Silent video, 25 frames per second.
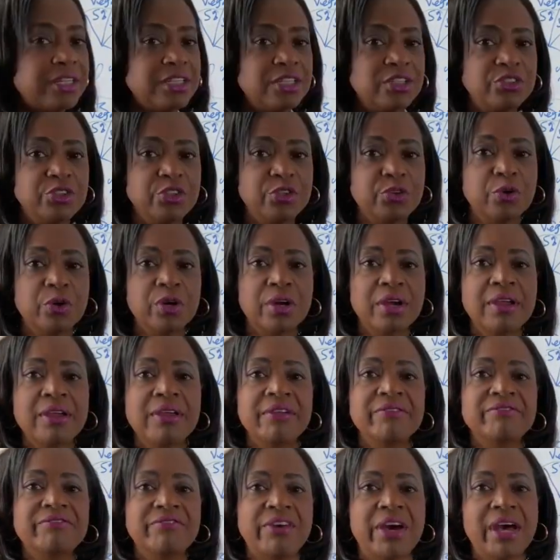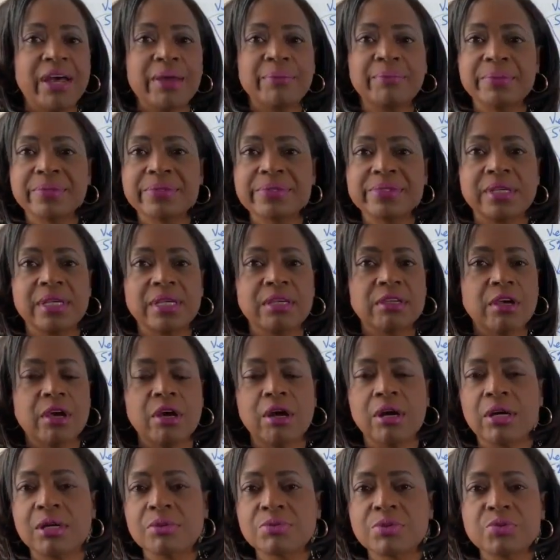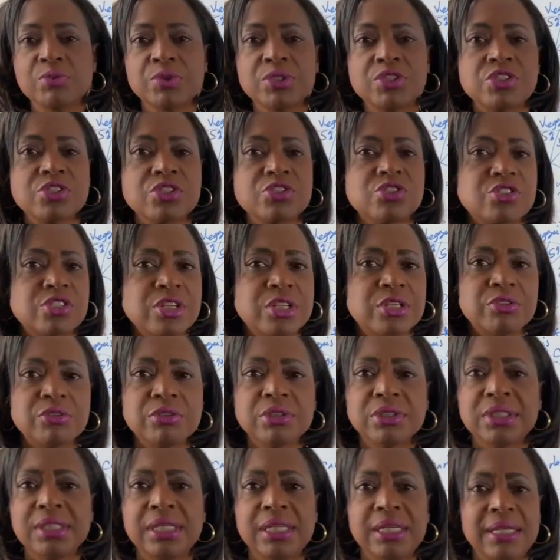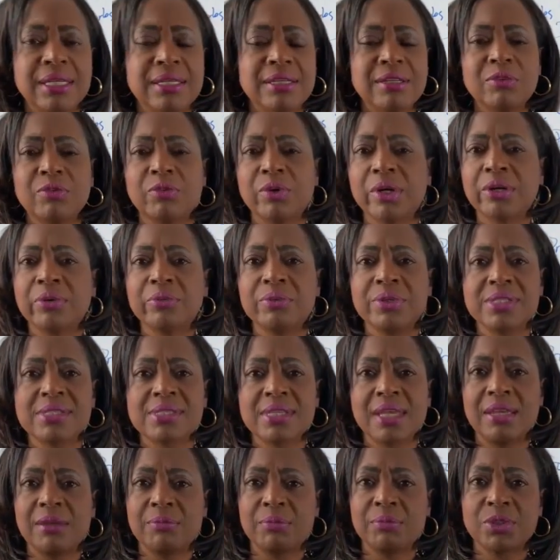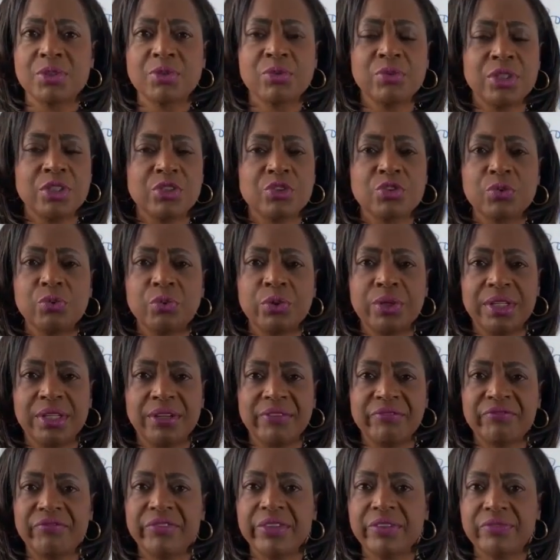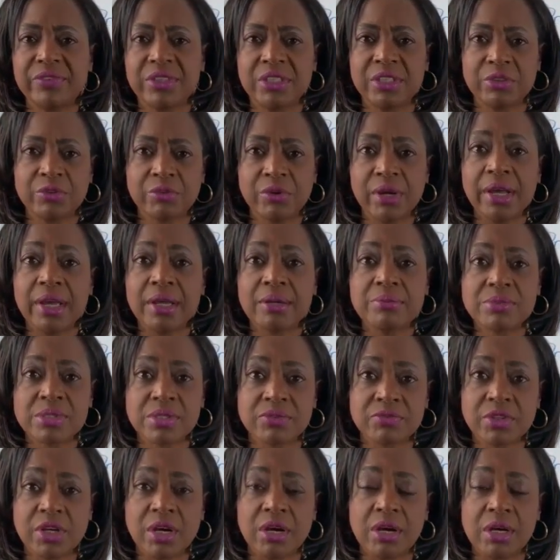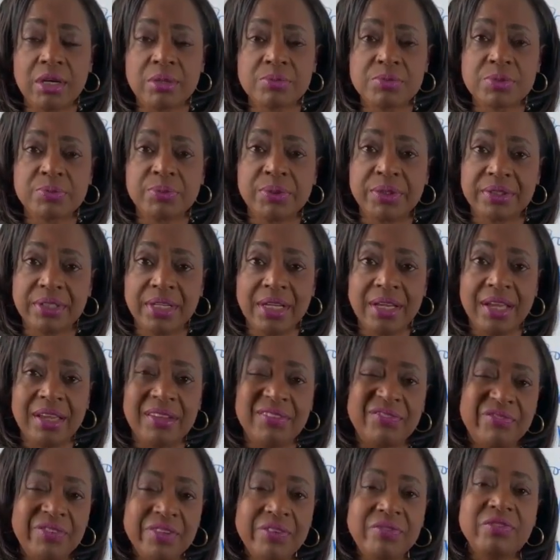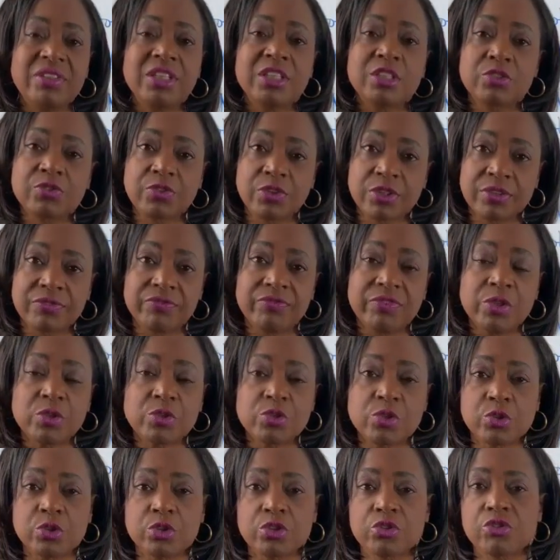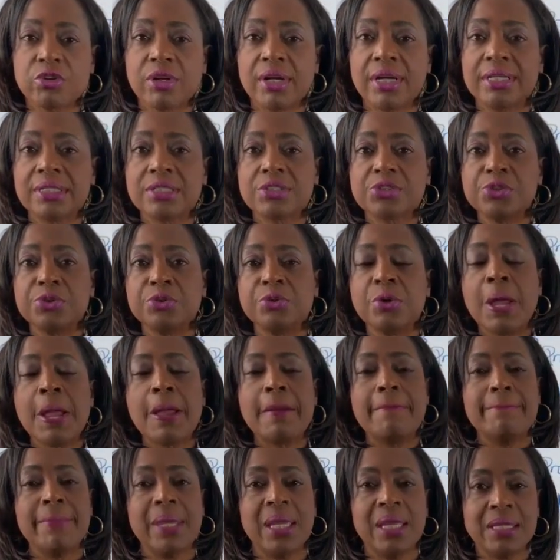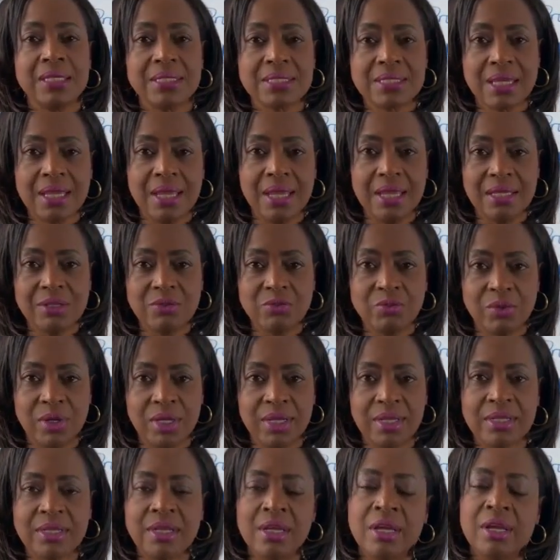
in your 5% carbs, which is generally anywhere we say between 20 and 50 grams of carbs per day. 50 is for the folks who are trying to maintain weight.